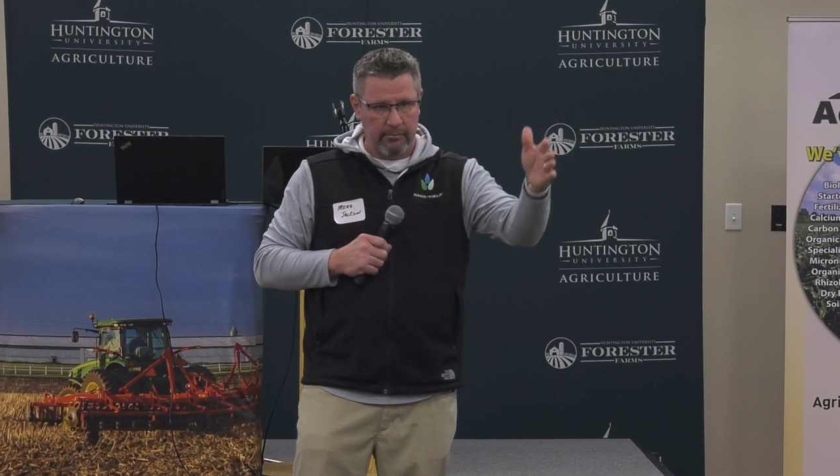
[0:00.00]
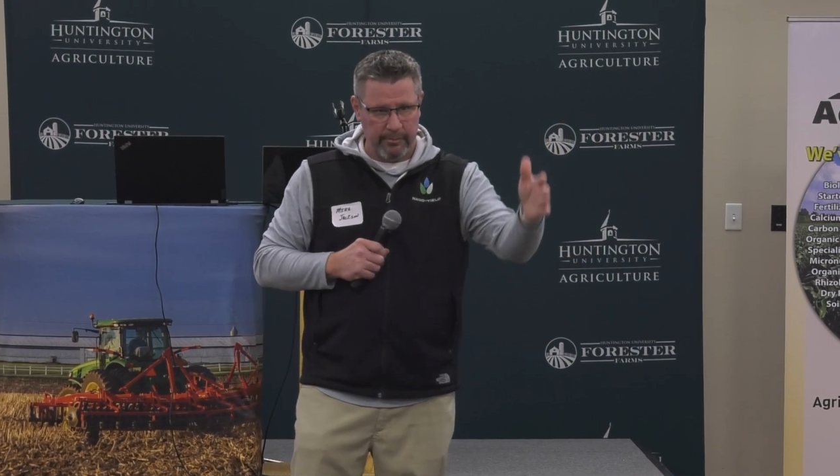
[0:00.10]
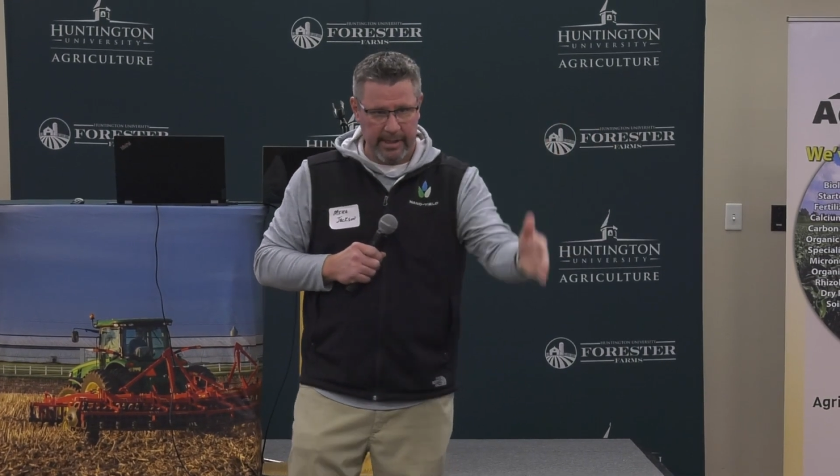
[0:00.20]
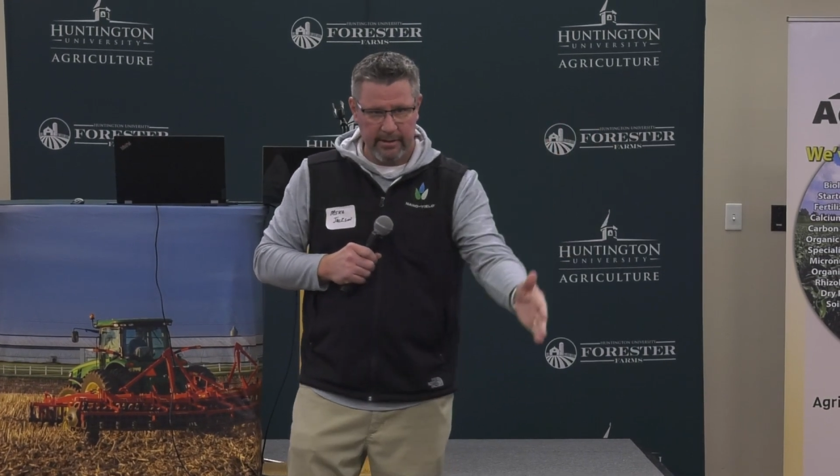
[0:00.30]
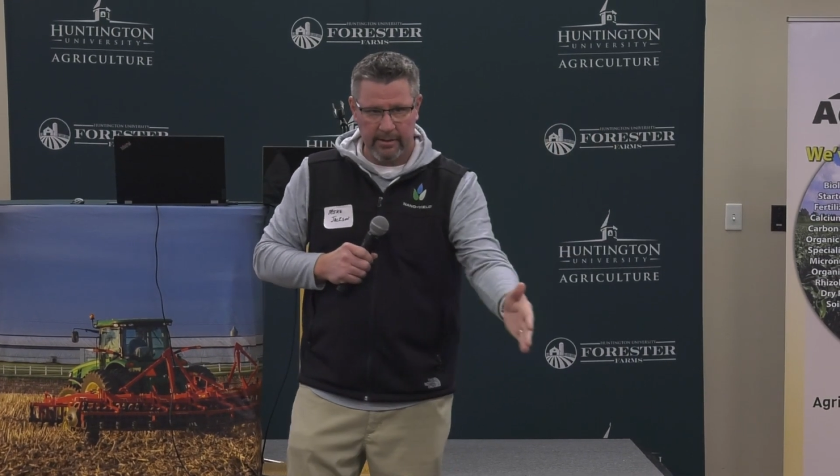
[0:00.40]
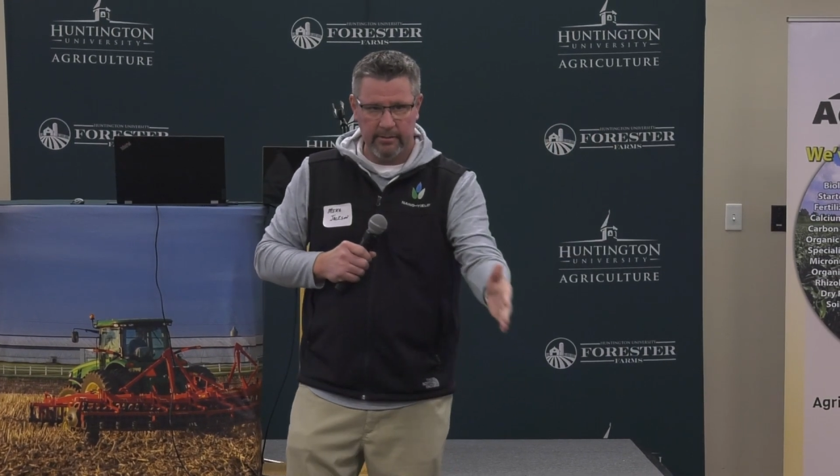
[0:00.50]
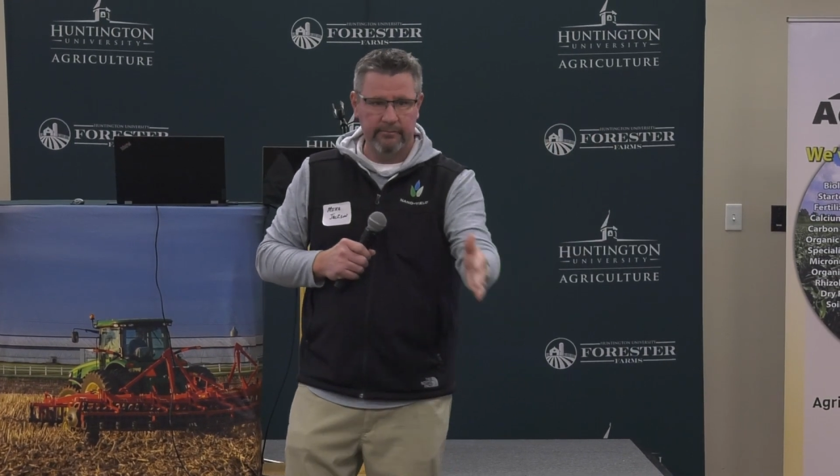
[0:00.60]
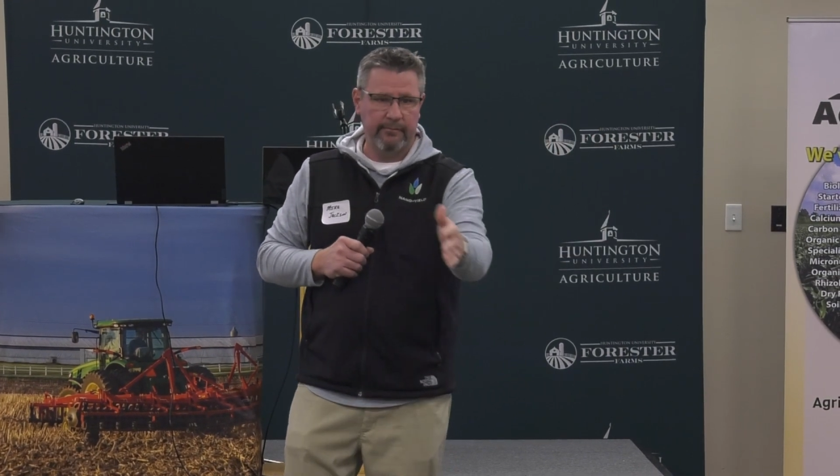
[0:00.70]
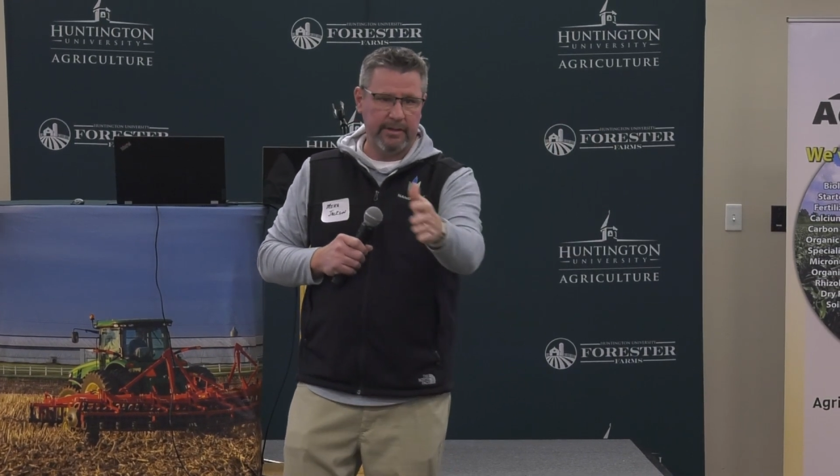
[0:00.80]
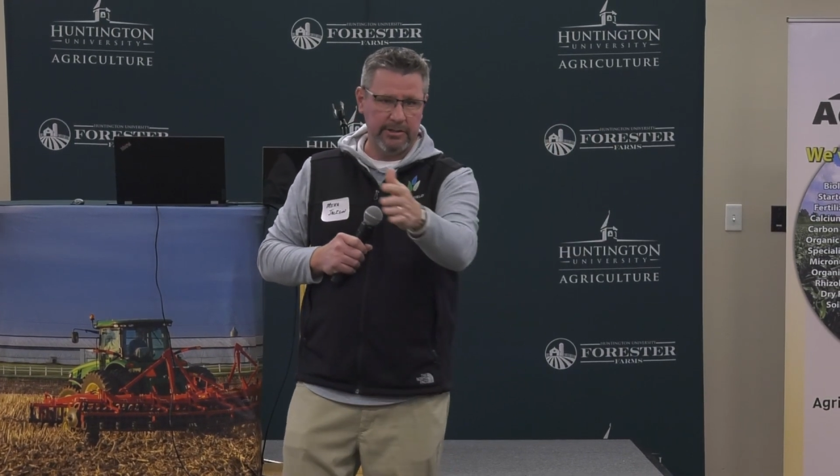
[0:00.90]
better
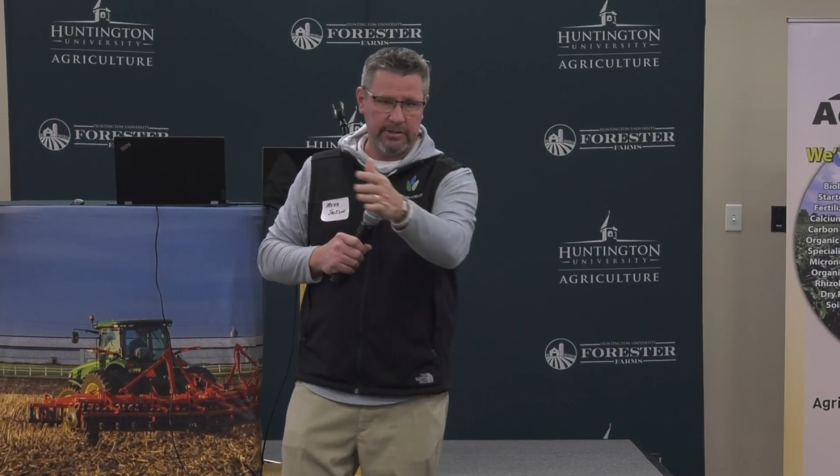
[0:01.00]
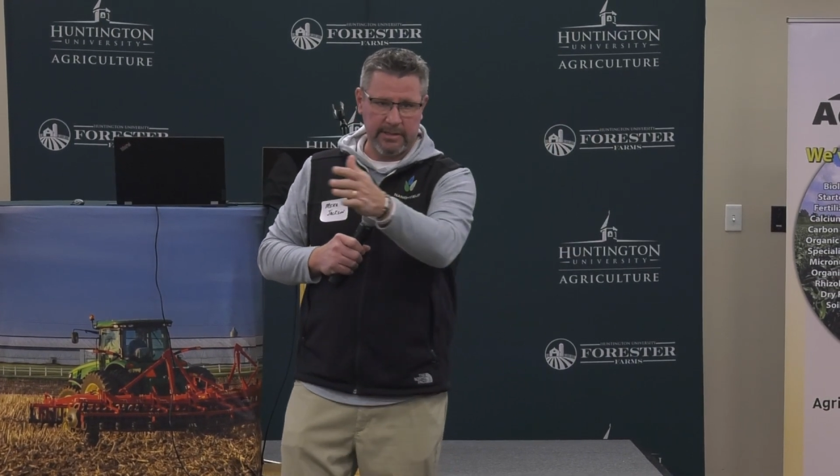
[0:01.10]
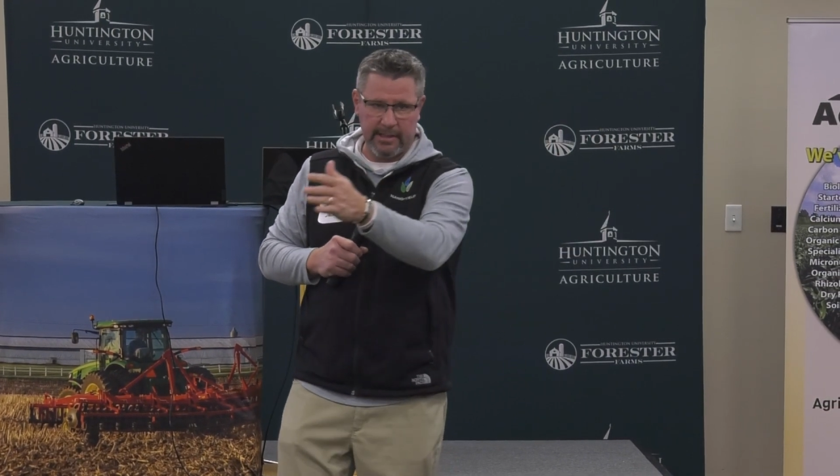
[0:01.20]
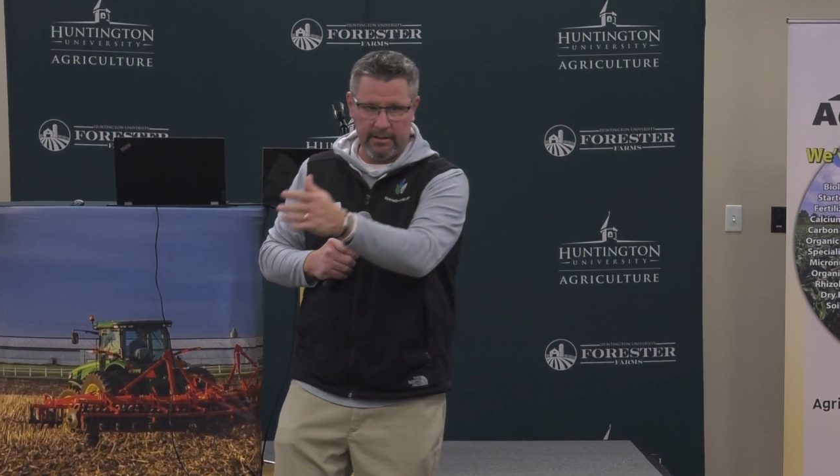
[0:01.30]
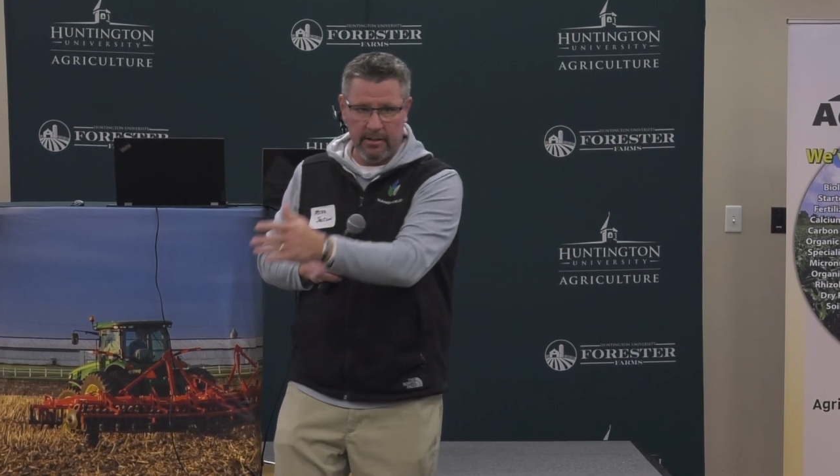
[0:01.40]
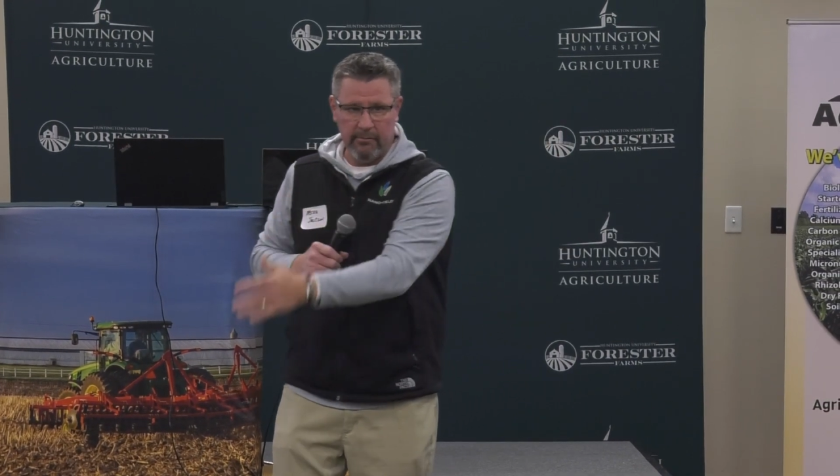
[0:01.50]
fungicide,